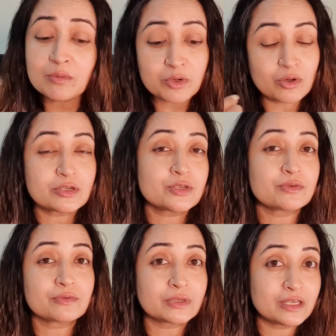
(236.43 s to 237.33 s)
but also
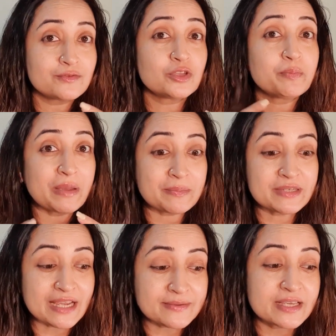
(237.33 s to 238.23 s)
gives you the
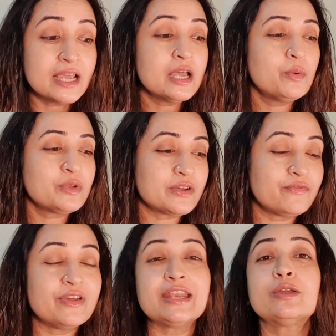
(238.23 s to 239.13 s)
peptides, which are
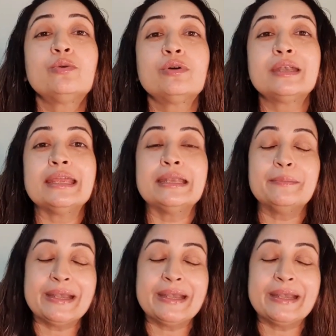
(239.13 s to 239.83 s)
very good in